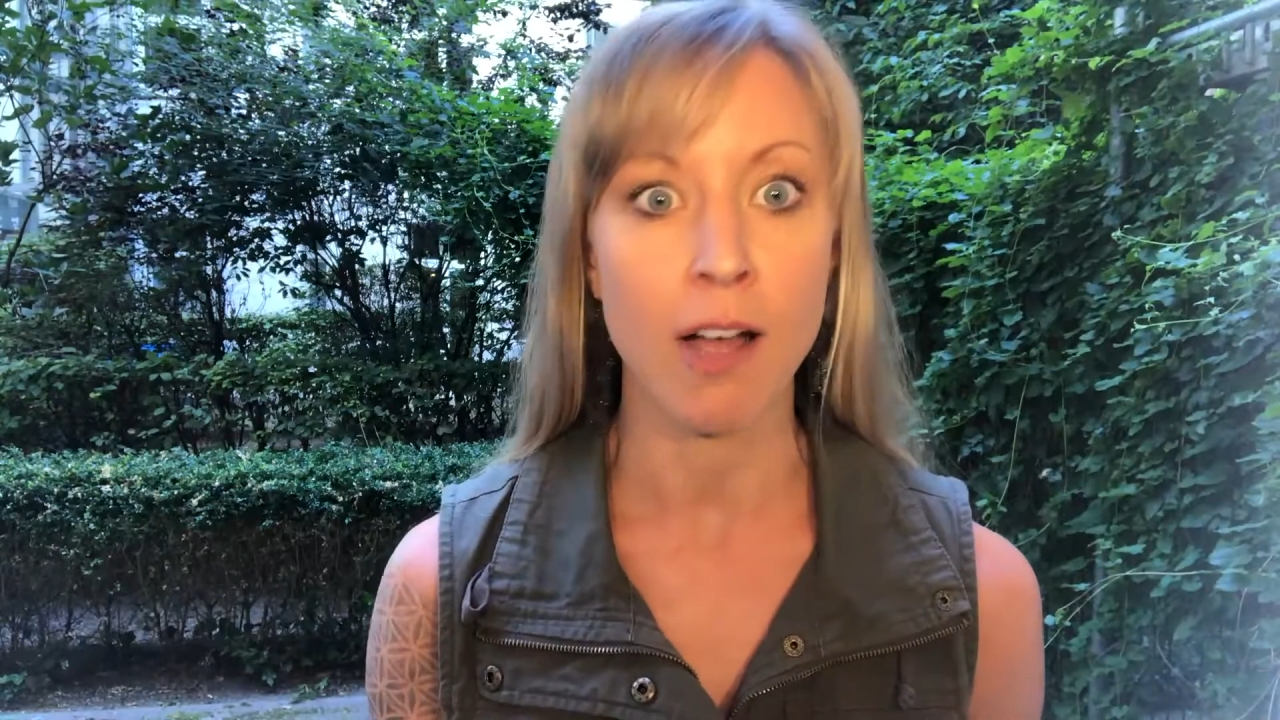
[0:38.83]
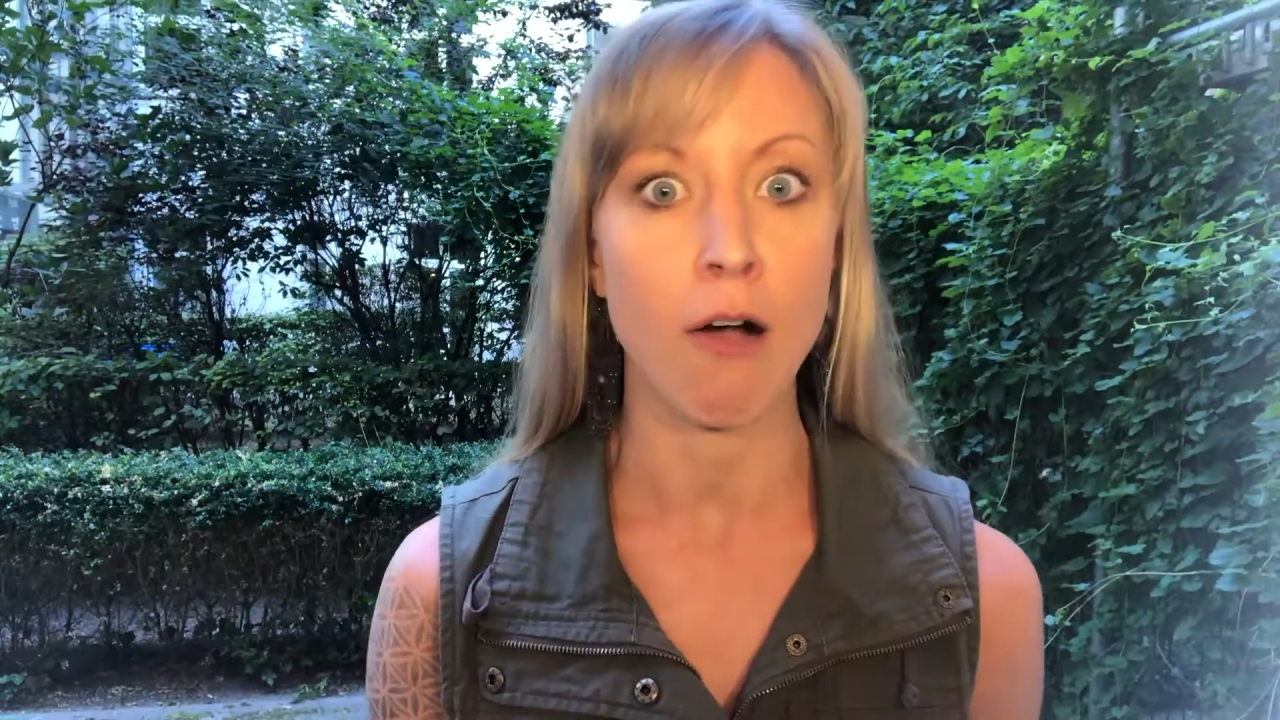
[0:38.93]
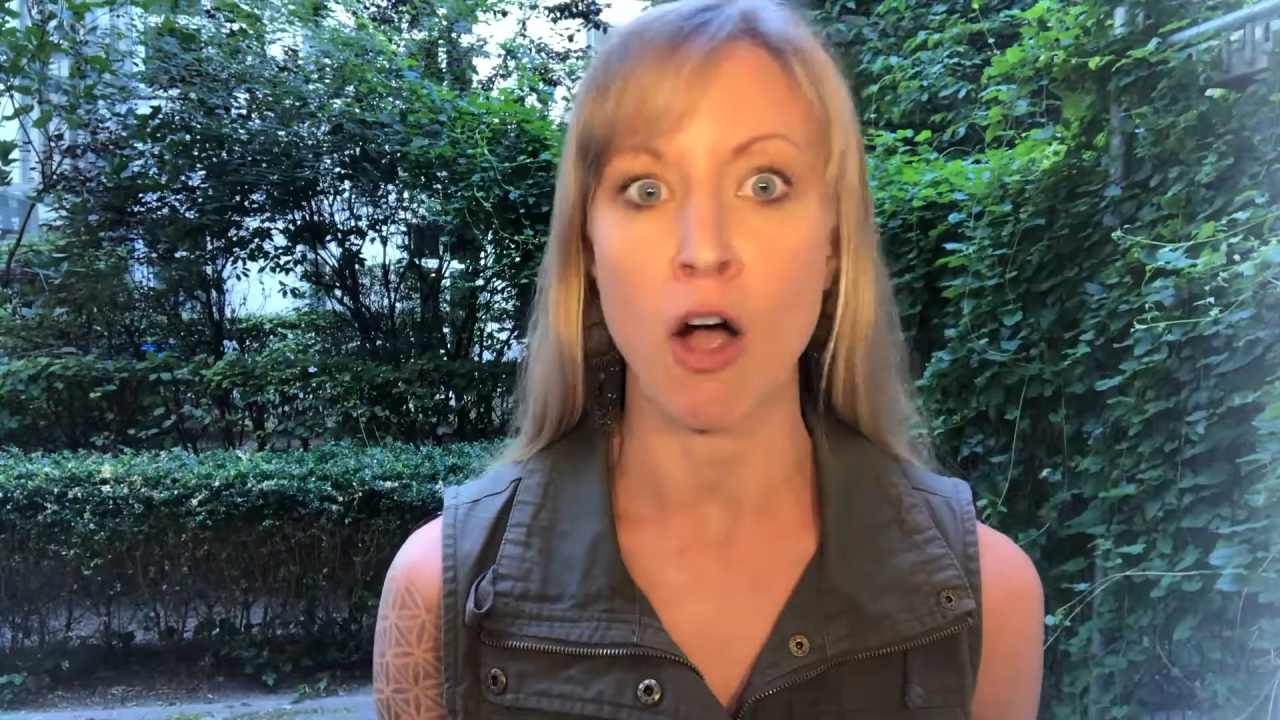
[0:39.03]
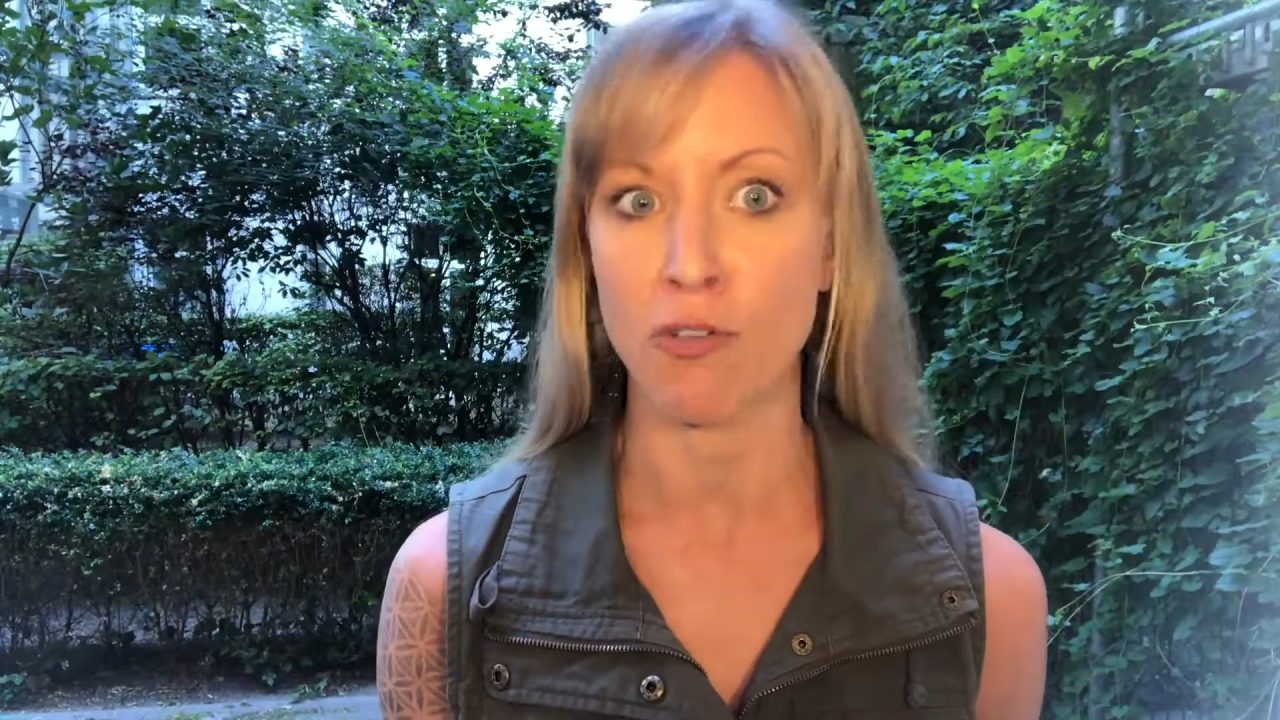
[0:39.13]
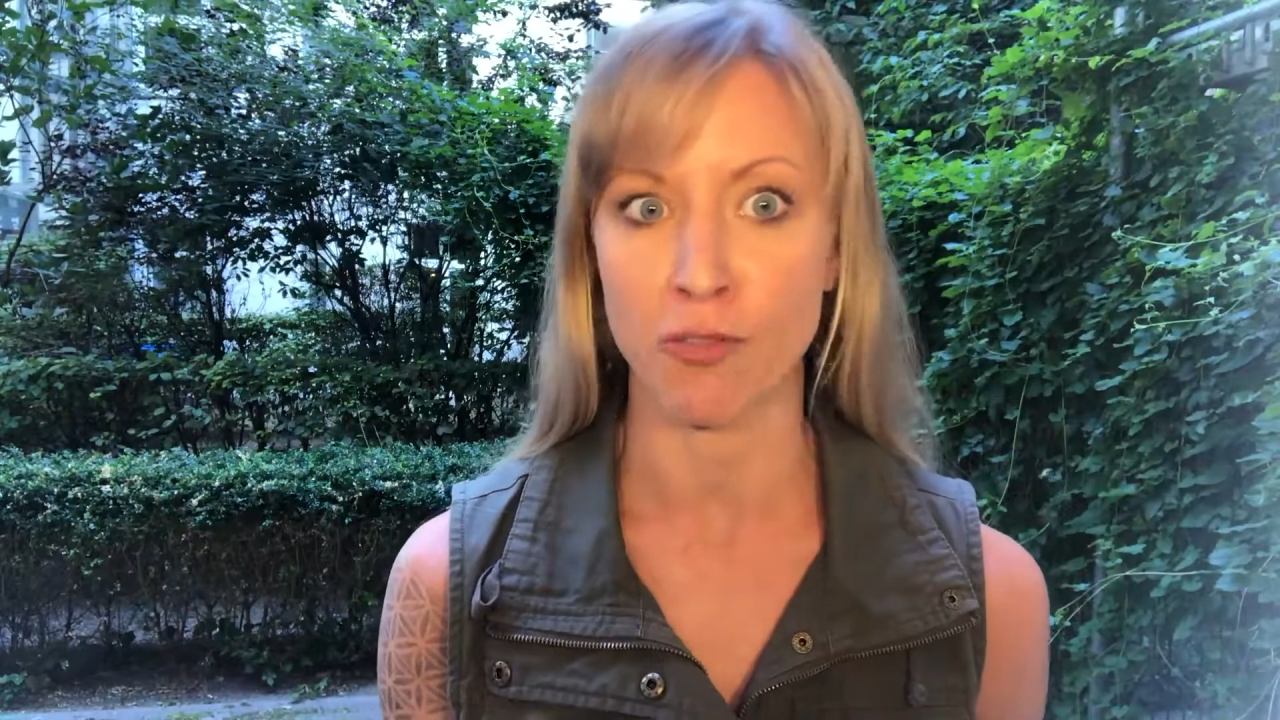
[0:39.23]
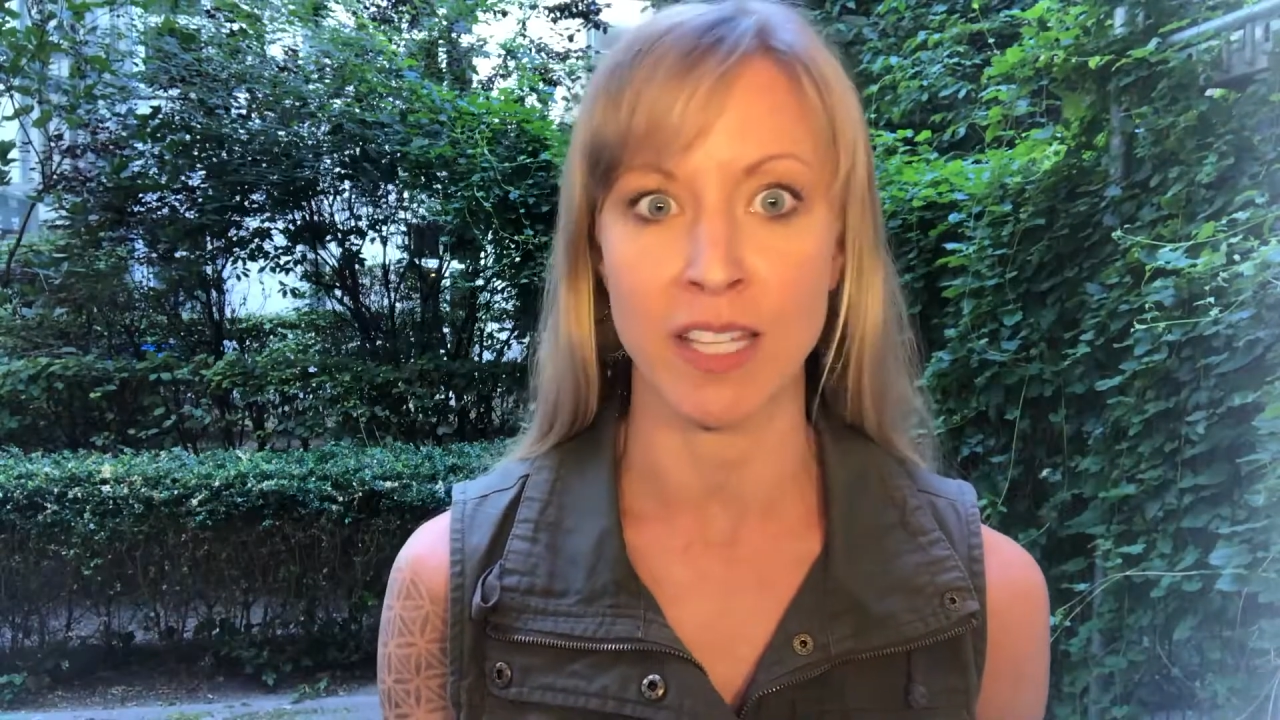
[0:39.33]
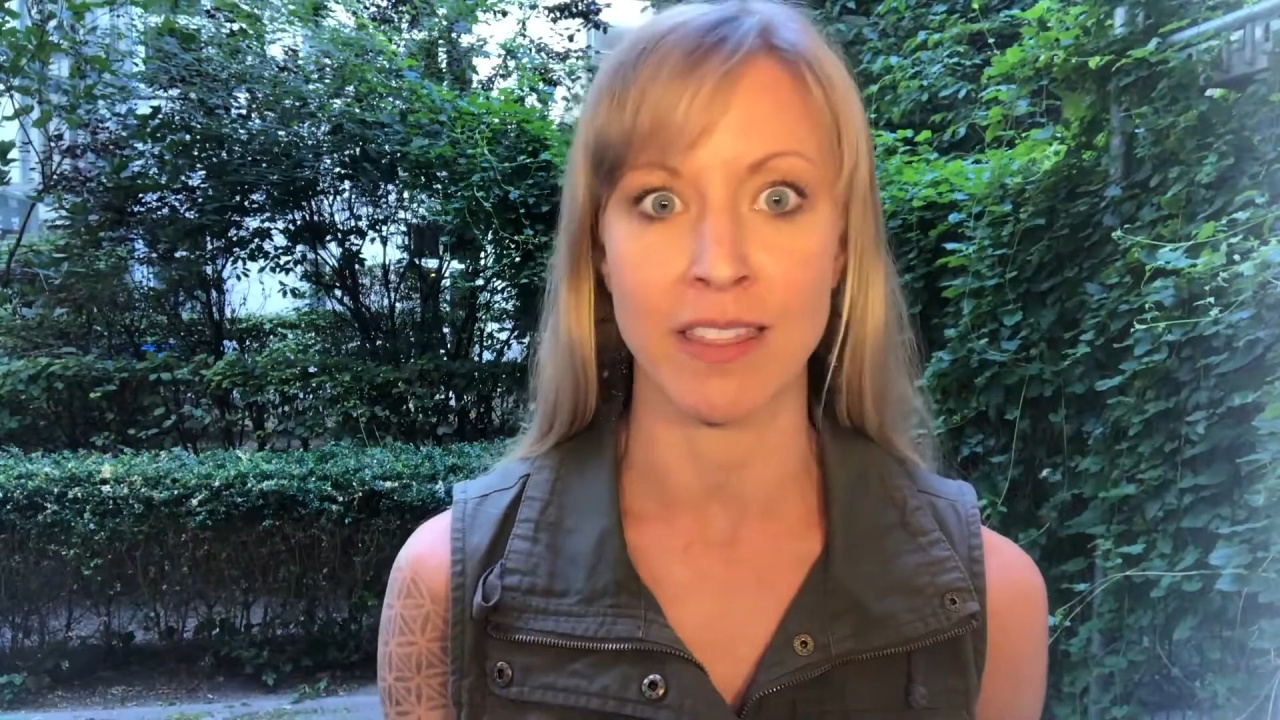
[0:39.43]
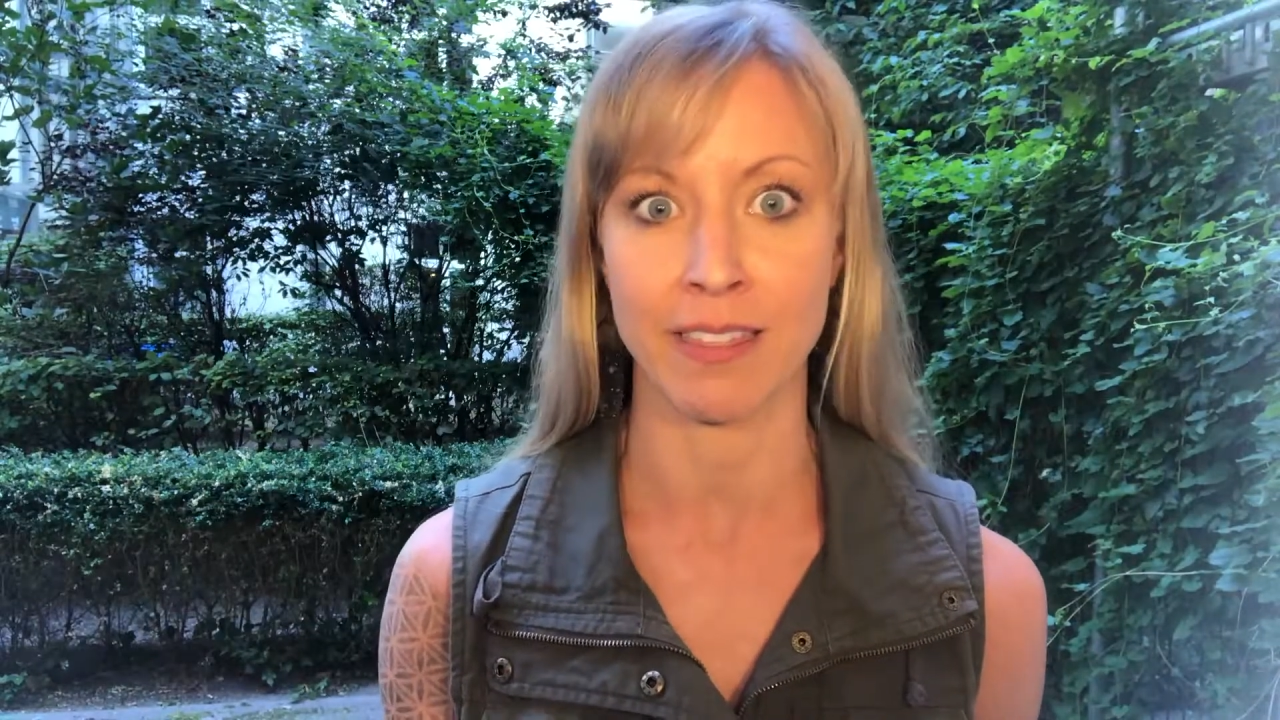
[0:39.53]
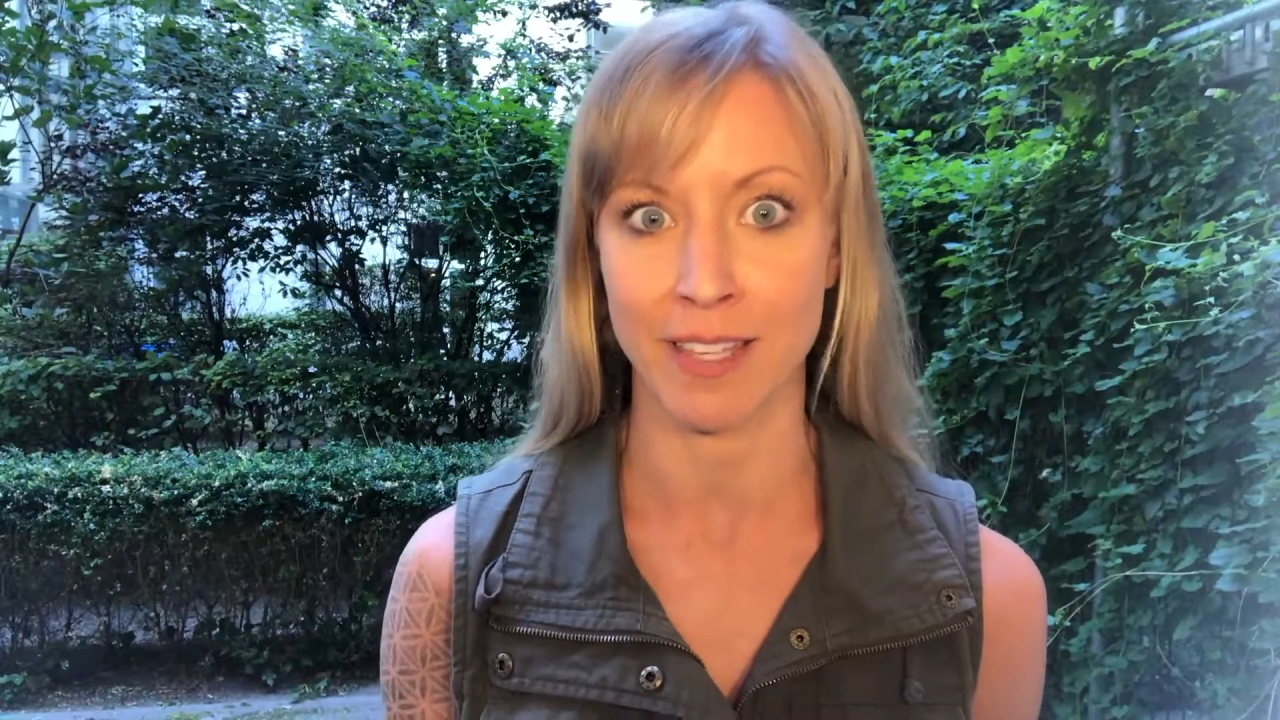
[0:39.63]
often